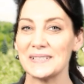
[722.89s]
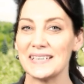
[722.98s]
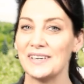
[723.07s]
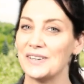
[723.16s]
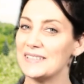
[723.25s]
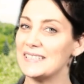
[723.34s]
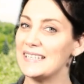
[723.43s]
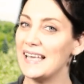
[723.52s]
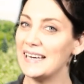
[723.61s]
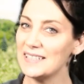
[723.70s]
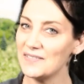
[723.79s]
are not
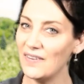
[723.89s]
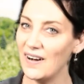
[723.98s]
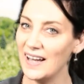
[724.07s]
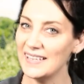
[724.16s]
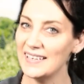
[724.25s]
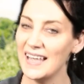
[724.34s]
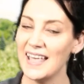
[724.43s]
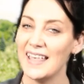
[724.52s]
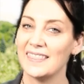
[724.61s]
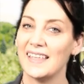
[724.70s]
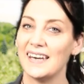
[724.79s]
satisfied
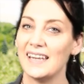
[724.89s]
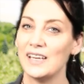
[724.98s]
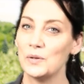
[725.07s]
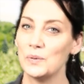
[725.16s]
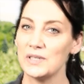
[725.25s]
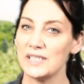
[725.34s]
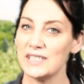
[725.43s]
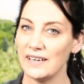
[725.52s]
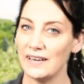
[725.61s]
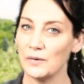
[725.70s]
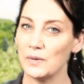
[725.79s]
that equal
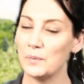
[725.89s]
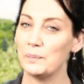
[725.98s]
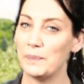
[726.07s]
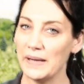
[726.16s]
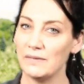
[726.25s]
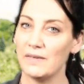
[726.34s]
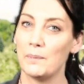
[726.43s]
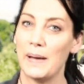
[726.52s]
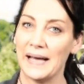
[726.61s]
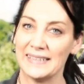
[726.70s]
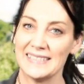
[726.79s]
sharing would be
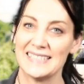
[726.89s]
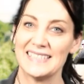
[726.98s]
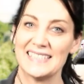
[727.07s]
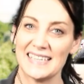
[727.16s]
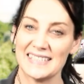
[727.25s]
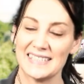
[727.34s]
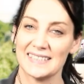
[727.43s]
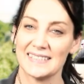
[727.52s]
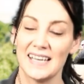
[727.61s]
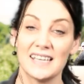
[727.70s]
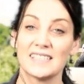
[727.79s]
repugnant to
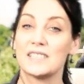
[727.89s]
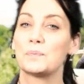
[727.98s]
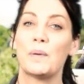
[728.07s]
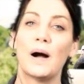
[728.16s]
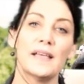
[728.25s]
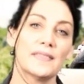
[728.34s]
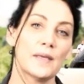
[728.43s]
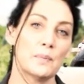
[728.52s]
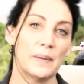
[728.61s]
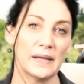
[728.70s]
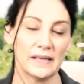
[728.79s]
justice, despite there
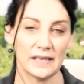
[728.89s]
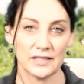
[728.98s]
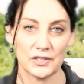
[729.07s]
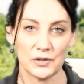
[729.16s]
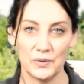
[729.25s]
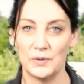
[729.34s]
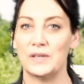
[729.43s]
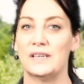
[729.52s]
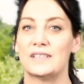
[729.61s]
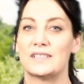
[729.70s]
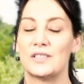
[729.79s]
being
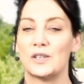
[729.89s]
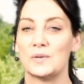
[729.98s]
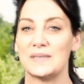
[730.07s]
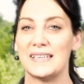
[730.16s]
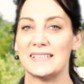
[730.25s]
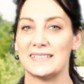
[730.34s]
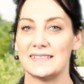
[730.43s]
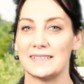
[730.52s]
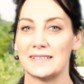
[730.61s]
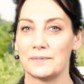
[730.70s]
extraordinary circumstances.